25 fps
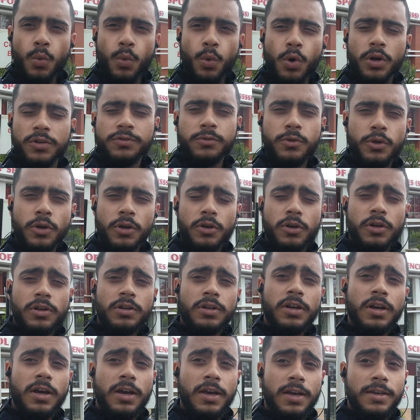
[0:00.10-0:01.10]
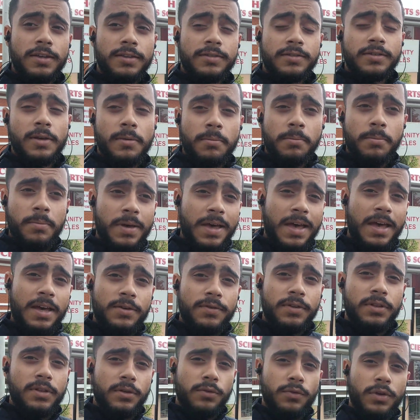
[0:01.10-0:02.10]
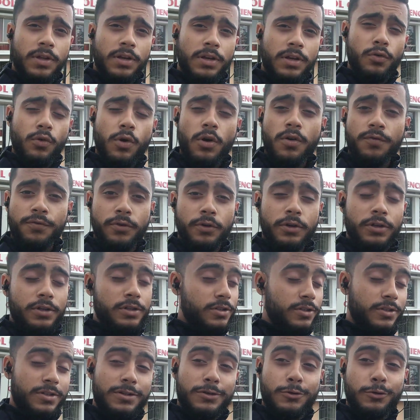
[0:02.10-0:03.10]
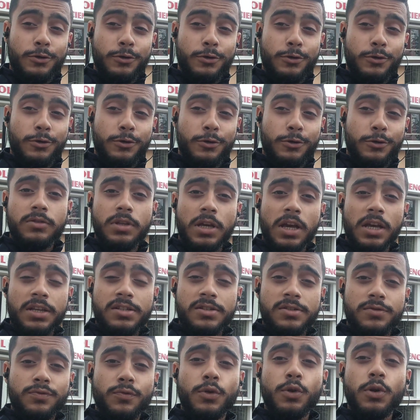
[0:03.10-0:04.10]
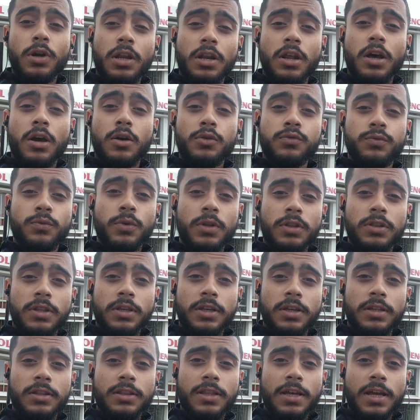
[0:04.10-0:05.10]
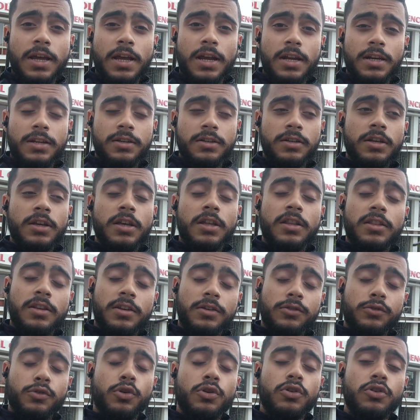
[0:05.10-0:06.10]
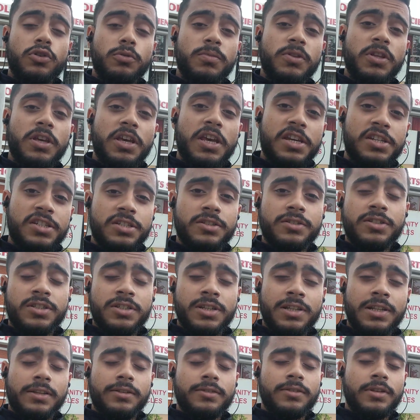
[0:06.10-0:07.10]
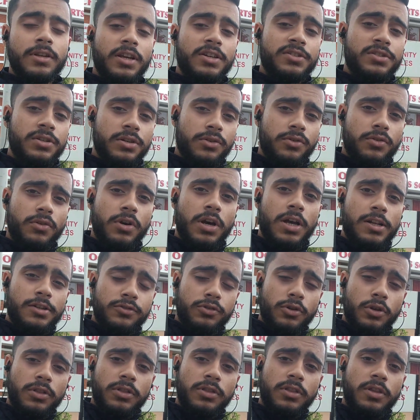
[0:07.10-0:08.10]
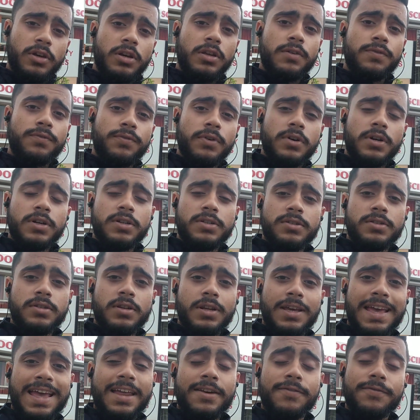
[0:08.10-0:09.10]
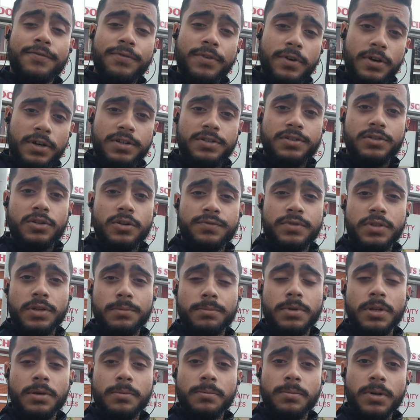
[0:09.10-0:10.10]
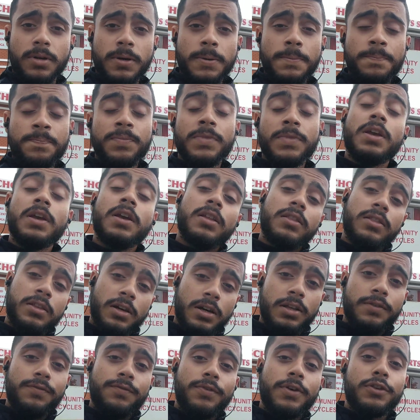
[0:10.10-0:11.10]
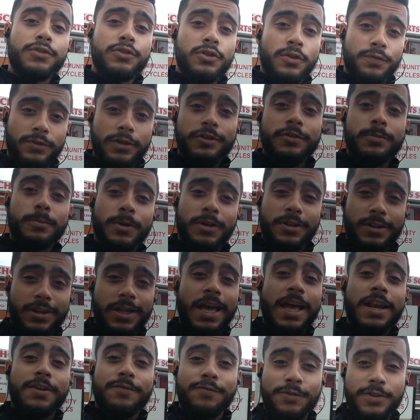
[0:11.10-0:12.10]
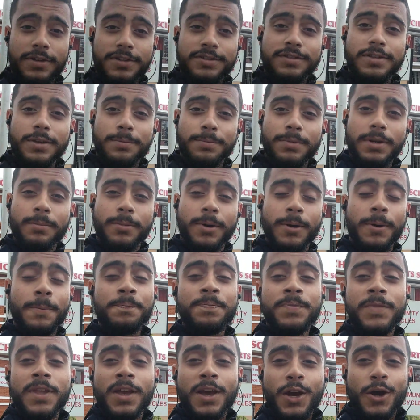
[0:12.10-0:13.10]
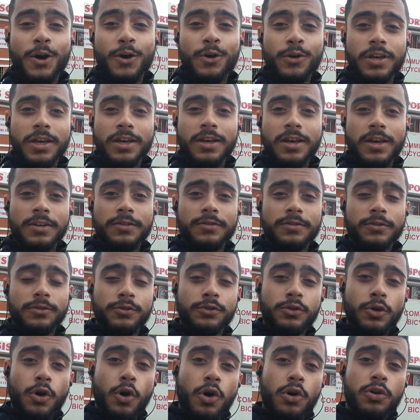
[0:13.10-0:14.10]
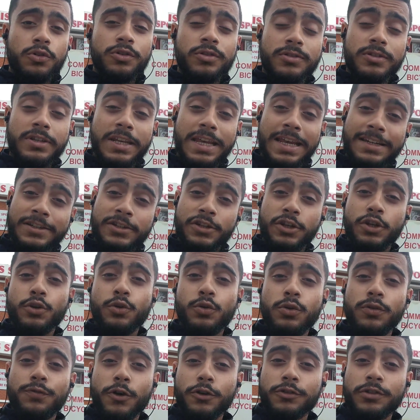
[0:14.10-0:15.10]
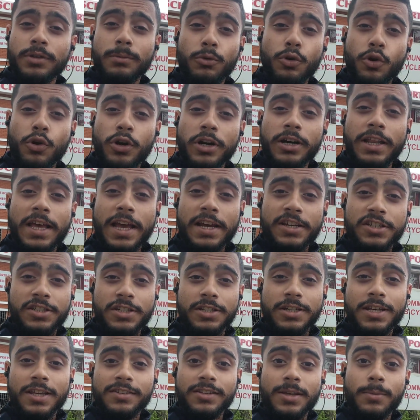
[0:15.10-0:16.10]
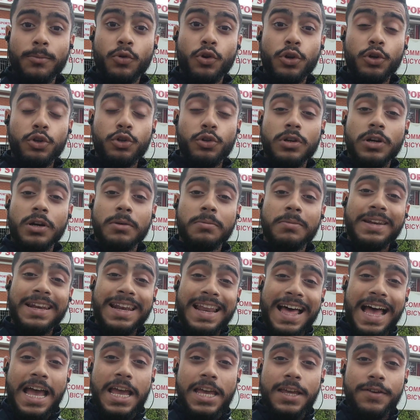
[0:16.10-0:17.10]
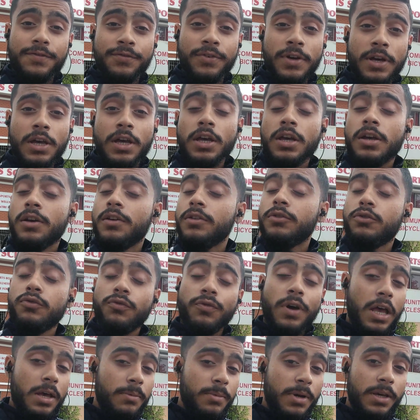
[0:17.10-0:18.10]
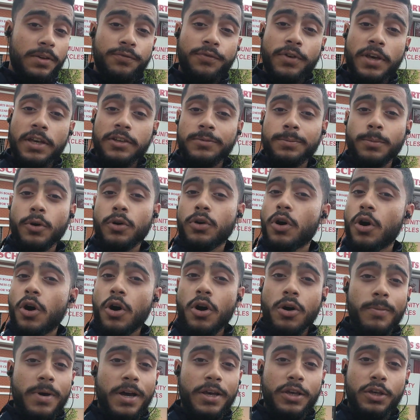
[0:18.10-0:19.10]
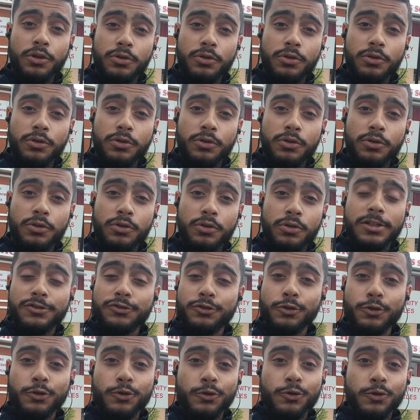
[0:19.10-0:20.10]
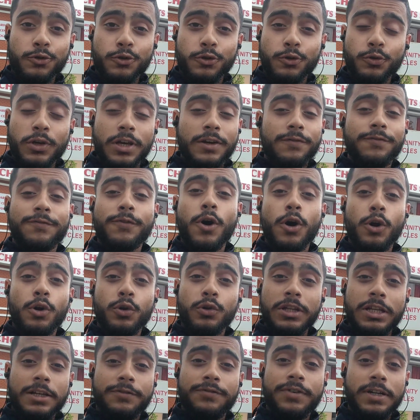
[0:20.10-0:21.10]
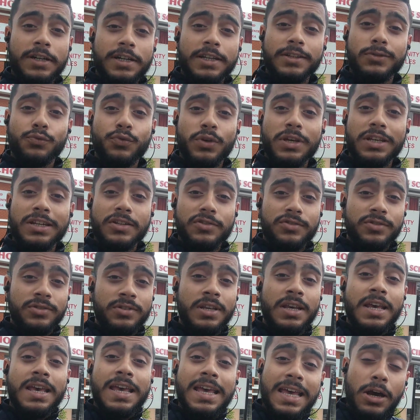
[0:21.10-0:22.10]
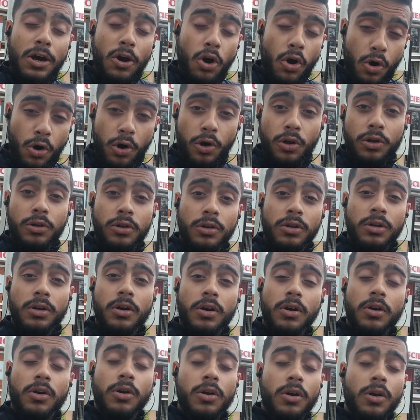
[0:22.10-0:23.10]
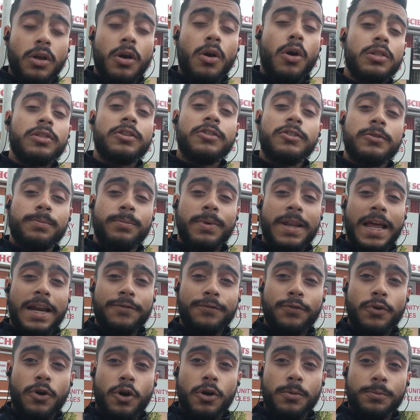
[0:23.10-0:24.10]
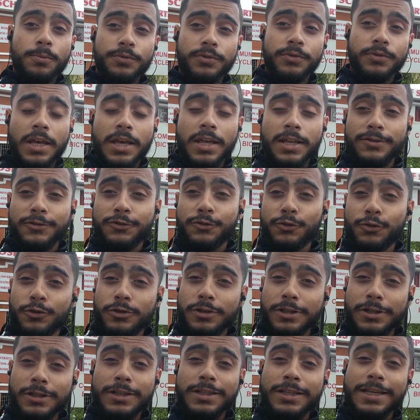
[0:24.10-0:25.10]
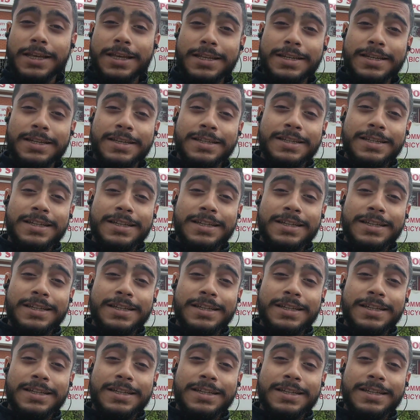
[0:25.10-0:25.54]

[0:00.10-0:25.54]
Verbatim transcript: what's going on guys I'm back with a very raw footage today I just want to announce one thing that there's going to be the Asian selection trials on 31st and 1st of September 31st of this month and 1st September okay guys so stay tuned for some loaded action as I'm going to come live via my Facebook or my YouTube channel so you can follow Neil Fitness VNS all on all these platforms and so till then